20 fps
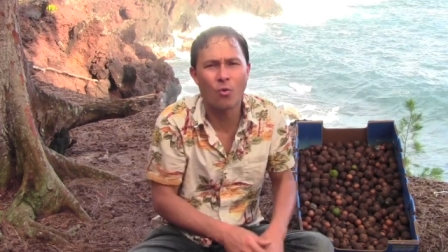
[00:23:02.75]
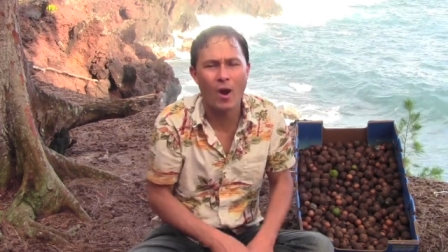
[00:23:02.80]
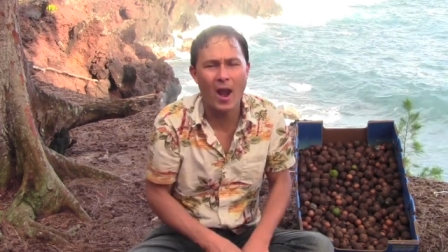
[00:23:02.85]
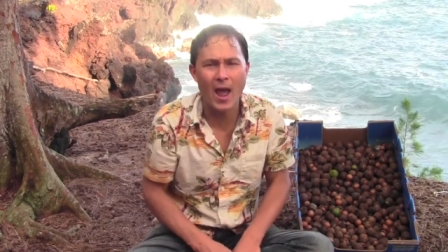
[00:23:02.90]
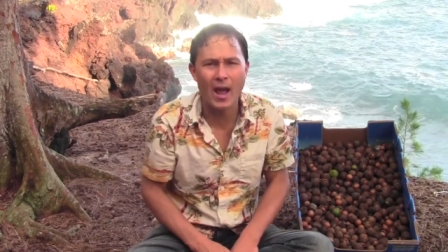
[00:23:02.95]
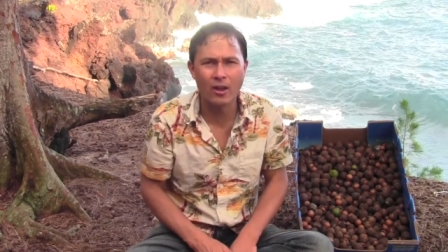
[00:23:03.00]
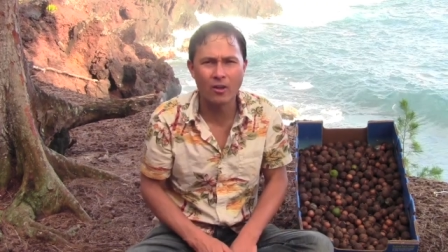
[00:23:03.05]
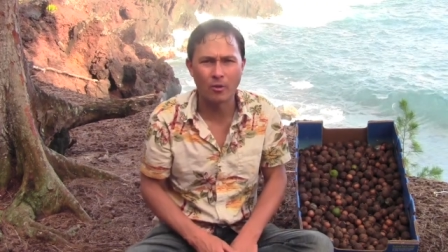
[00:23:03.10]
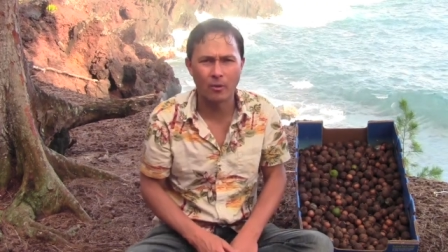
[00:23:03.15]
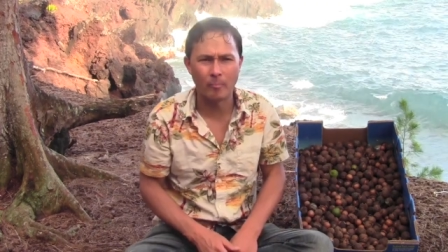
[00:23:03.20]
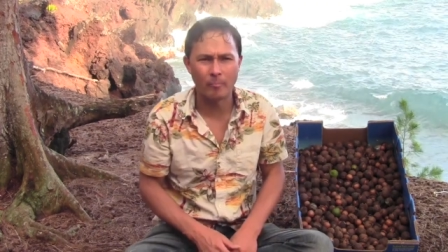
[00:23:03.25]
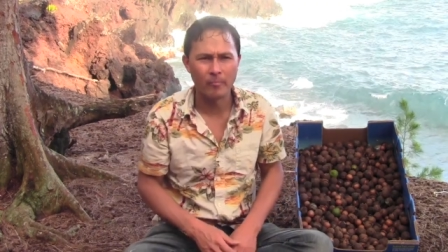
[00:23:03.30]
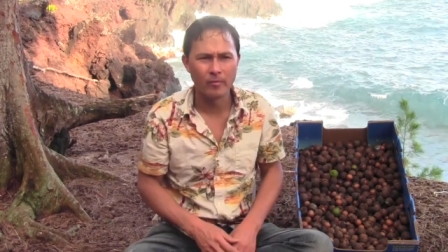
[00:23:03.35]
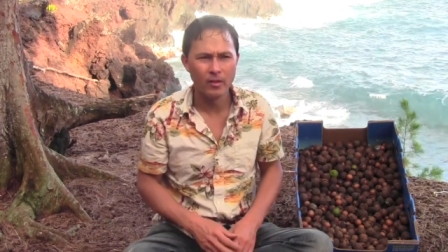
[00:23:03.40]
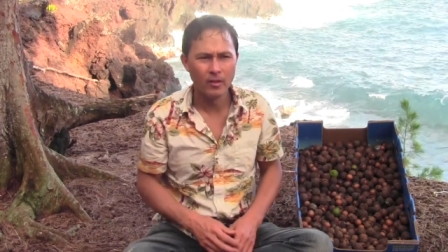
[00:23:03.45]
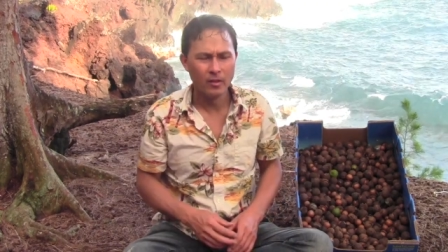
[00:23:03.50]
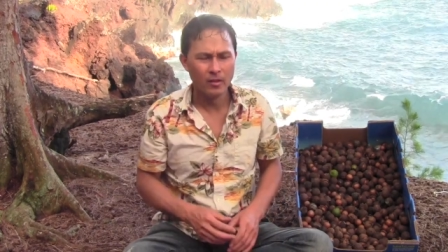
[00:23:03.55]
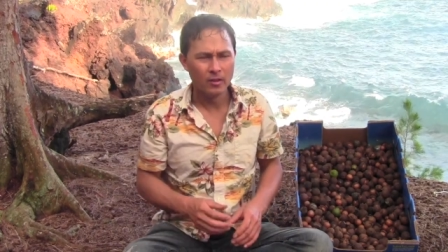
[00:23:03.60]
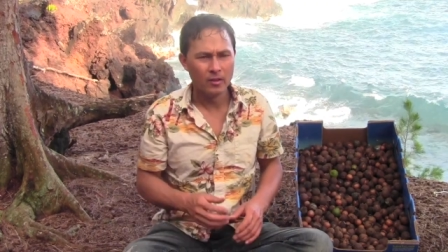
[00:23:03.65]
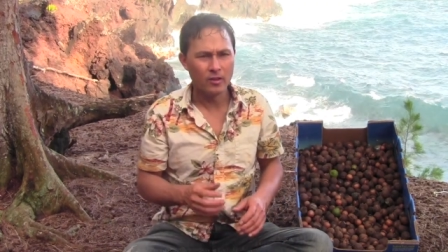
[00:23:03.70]
crack them
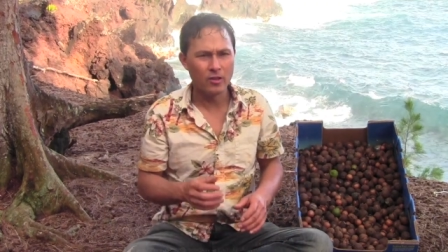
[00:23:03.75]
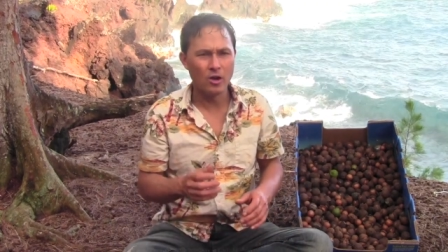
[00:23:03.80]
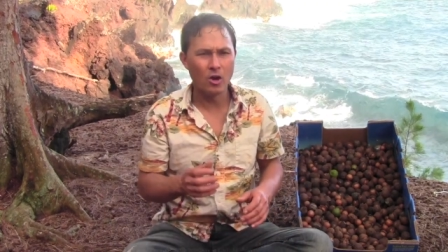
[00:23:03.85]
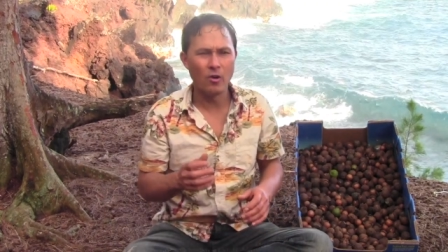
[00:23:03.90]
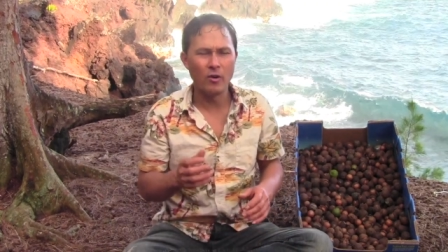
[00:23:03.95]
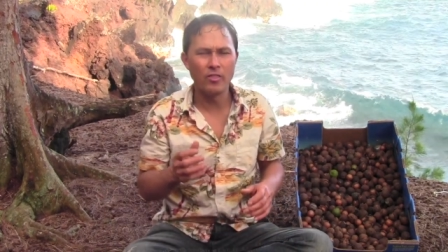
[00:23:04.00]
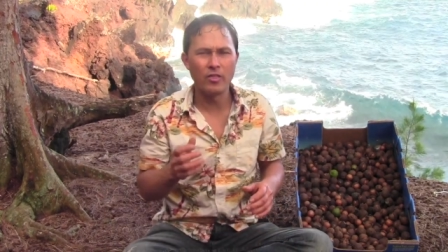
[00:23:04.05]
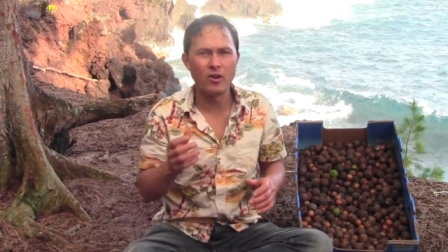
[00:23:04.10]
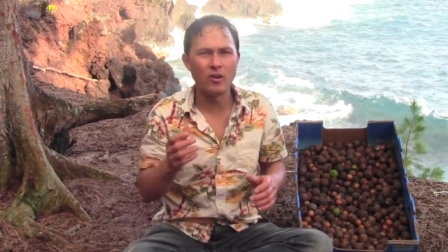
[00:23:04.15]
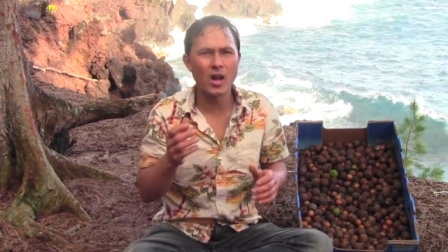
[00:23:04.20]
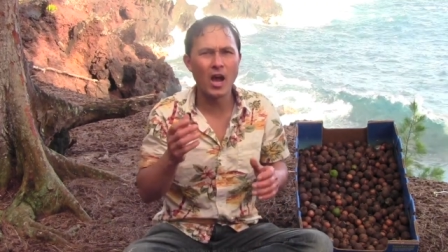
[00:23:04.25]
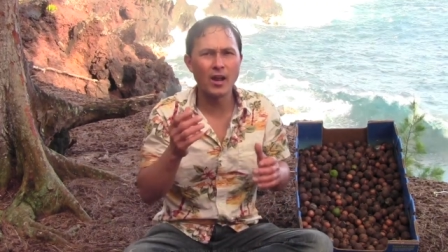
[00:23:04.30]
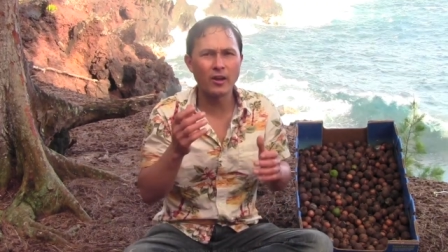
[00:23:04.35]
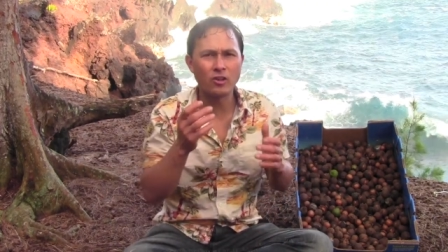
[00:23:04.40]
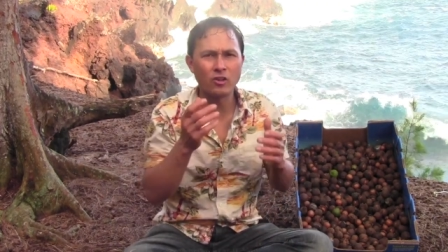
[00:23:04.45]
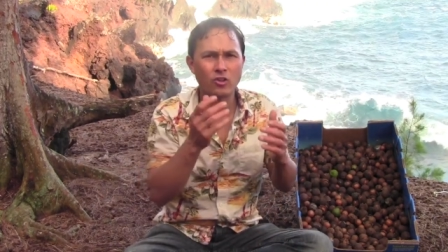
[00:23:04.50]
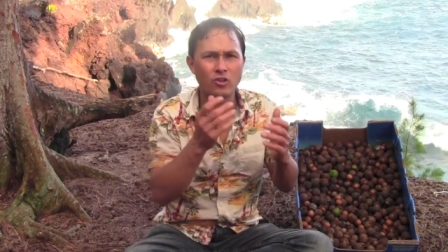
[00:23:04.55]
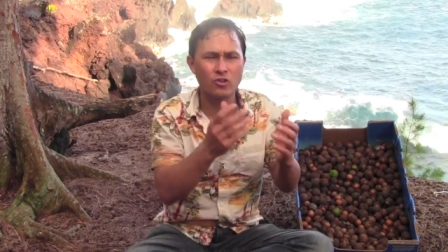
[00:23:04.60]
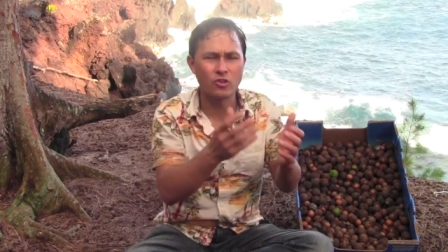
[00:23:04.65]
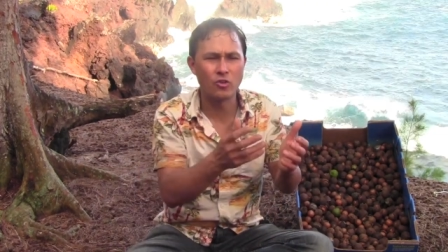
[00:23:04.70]
you know, and they're
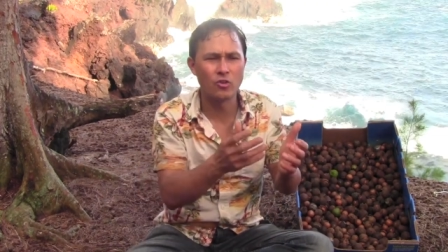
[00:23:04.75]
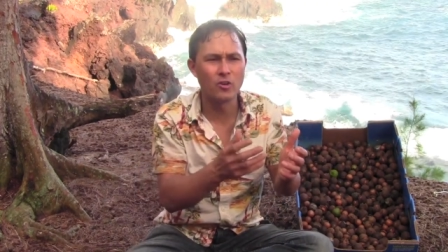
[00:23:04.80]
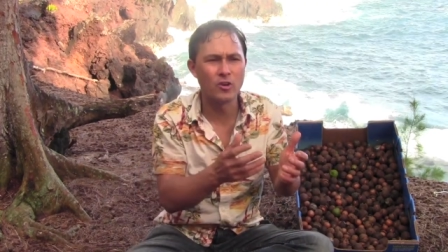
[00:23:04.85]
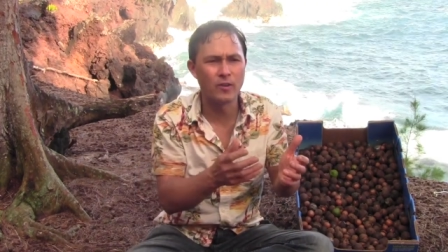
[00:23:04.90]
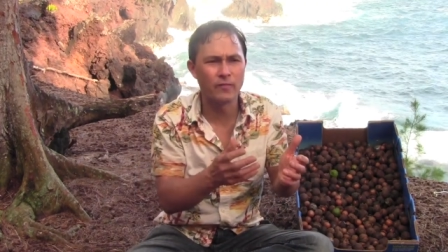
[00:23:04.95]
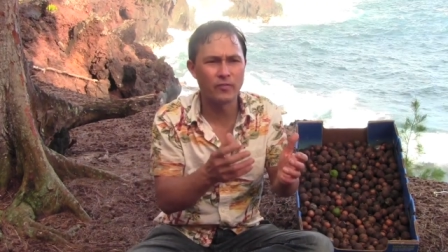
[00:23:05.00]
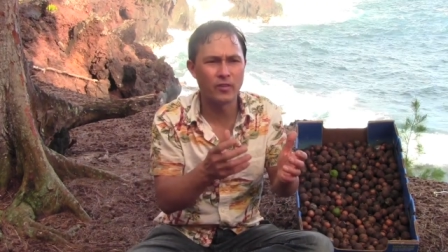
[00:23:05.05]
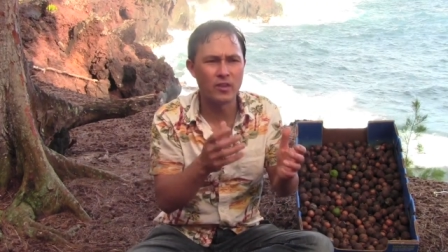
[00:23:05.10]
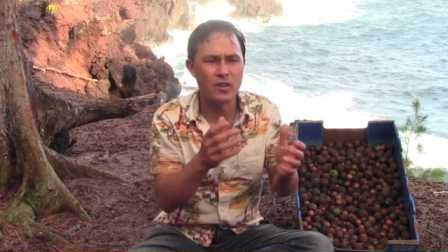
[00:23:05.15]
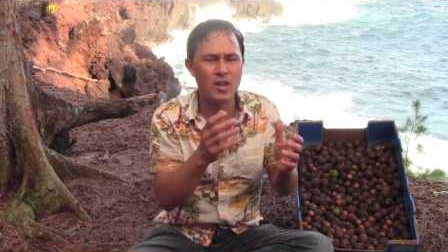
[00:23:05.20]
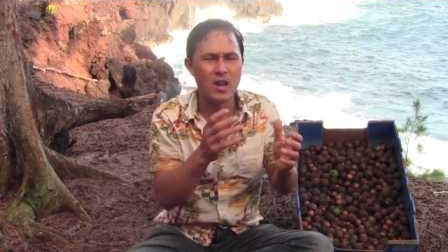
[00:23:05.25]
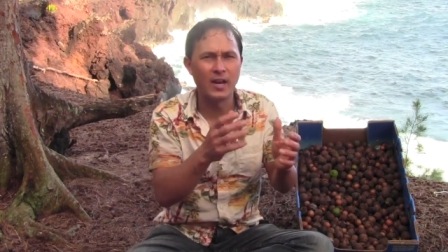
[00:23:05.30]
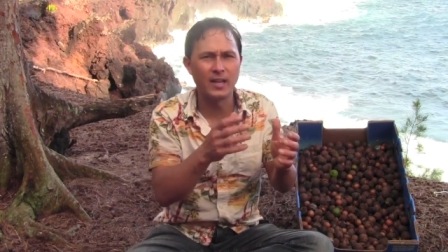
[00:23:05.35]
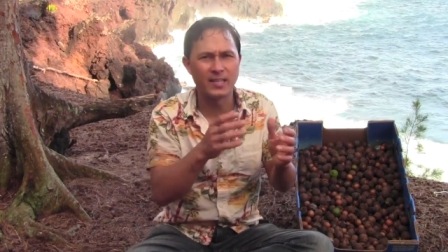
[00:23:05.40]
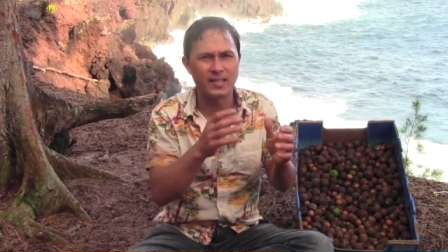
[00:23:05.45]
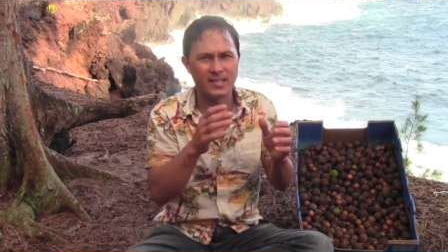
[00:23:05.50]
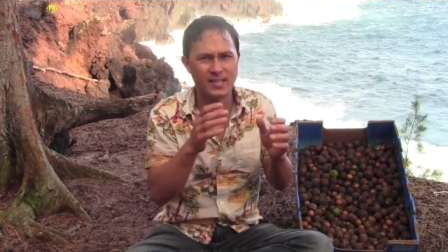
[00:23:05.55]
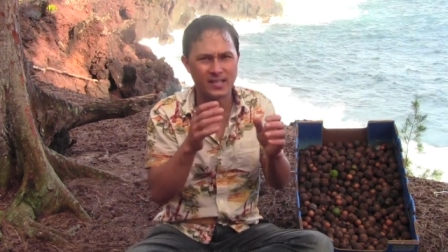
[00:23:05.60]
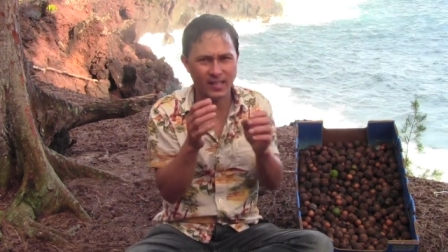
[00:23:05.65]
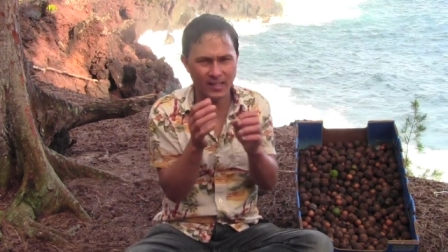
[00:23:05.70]
not concerned if the
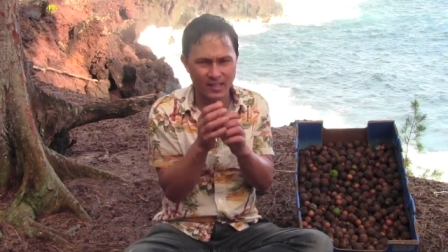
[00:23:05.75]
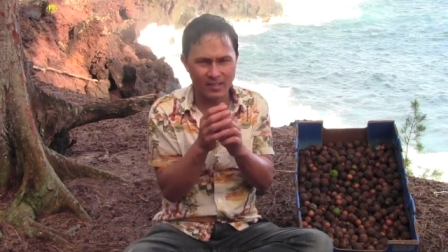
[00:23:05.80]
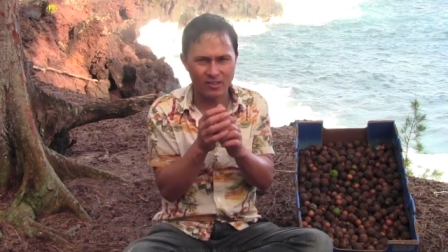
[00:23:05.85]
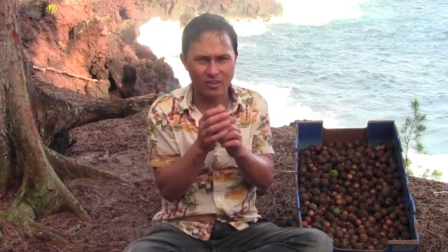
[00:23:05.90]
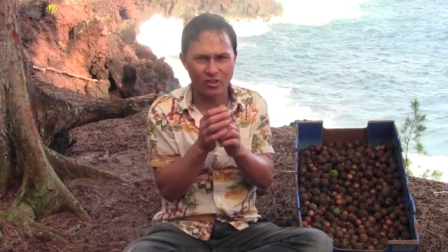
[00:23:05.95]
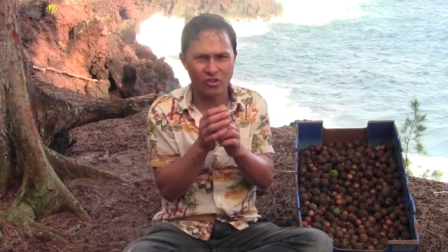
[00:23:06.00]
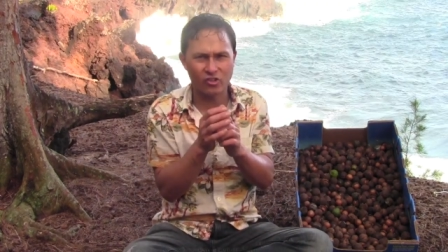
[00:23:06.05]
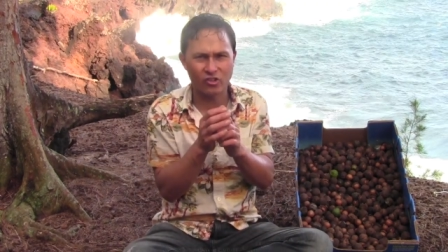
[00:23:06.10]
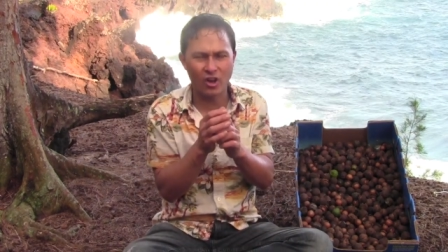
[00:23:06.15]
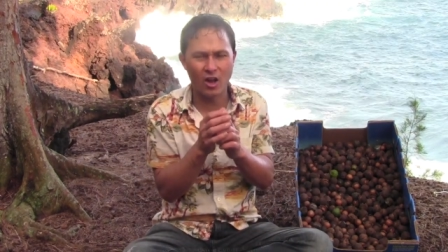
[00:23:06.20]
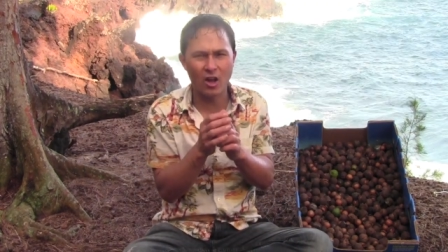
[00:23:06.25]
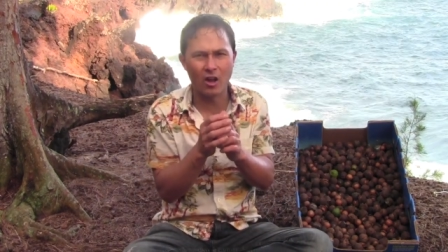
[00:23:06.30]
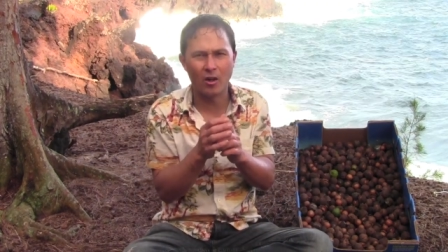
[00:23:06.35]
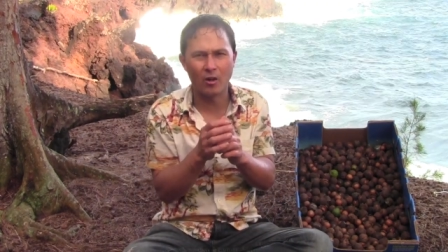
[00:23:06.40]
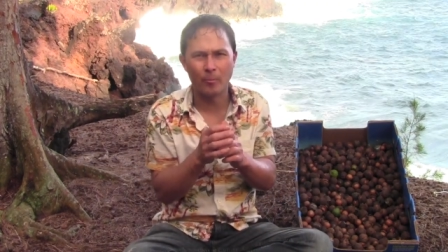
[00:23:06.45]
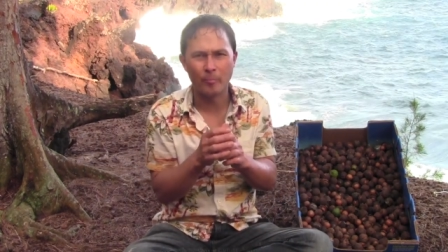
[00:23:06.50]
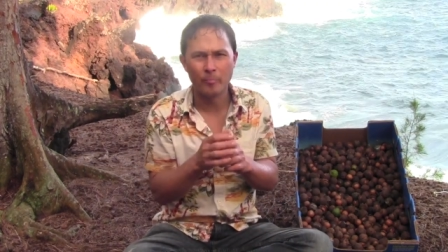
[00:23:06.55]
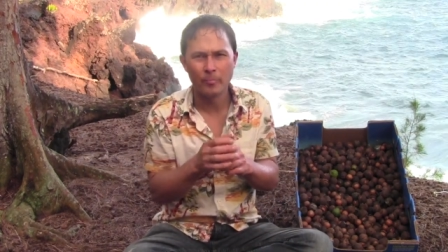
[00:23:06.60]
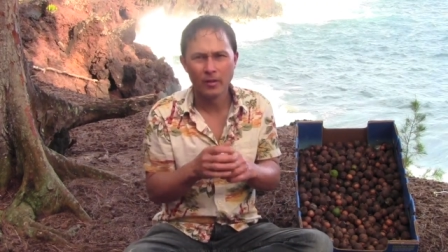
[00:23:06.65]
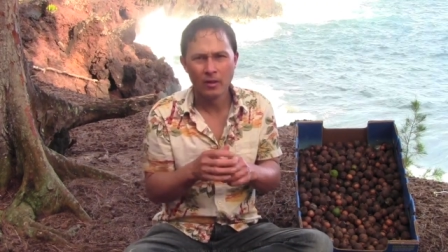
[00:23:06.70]
nut sticks to the
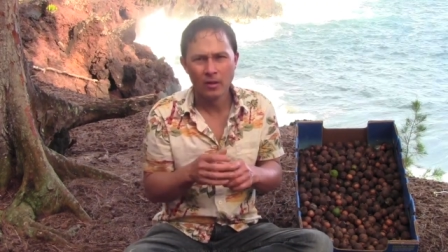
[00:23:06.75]
shell.